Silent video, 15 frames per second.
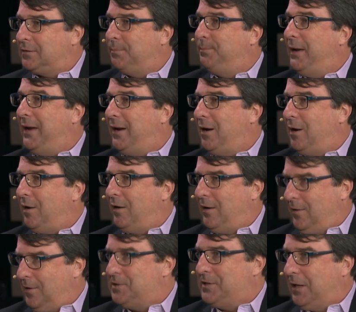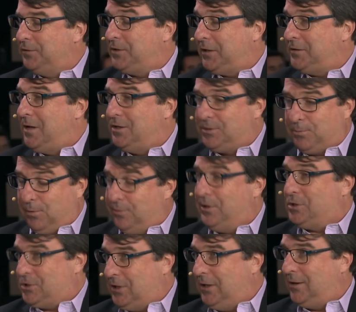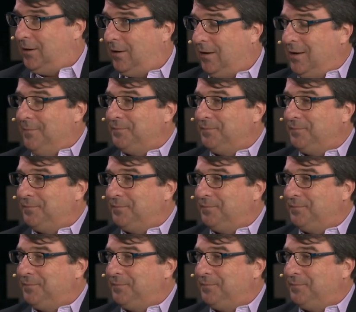bear here at Dell Technologies World this year